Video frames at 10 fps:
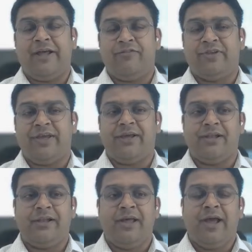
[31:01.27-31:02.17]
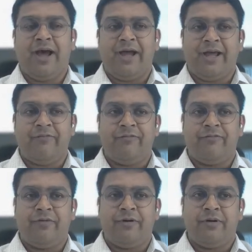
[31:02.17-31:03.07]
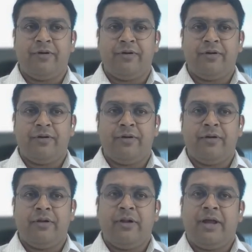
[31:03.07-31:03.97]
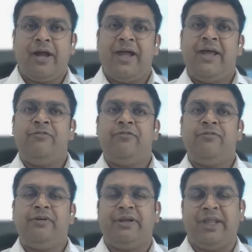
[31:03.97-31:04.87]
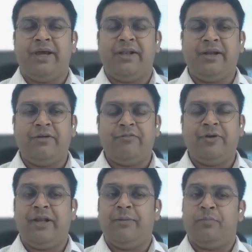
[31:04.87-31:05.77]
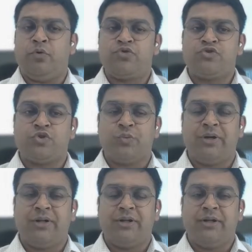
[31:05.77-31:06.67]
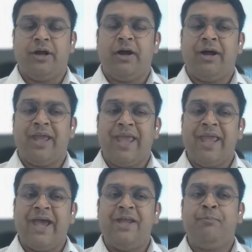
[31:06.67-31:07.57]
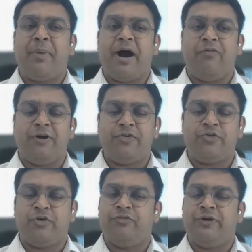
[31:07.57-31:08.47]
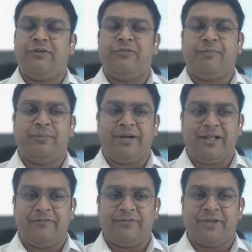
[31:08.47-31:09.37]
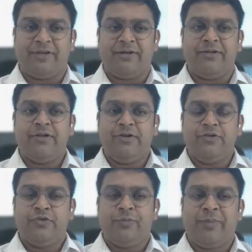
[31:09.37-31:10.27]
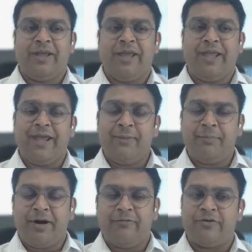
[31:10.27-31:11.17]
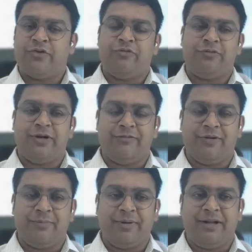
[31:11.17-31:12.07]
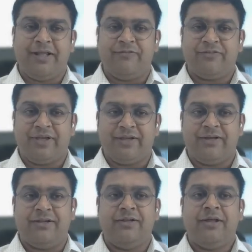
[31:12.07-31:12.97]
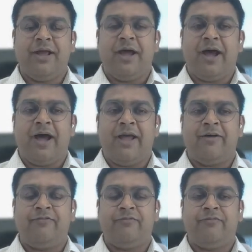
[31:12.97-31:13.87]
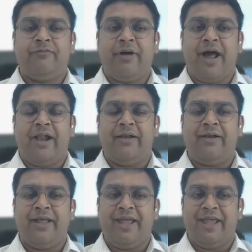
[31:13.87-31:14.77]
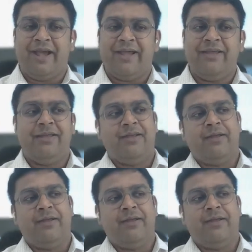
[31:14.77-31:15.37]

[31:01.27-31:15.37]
lifecycle, I have I have taken a different approach to it, AI powered software development lifecycle. So in my AI powered software development lifecycle, I have added AI,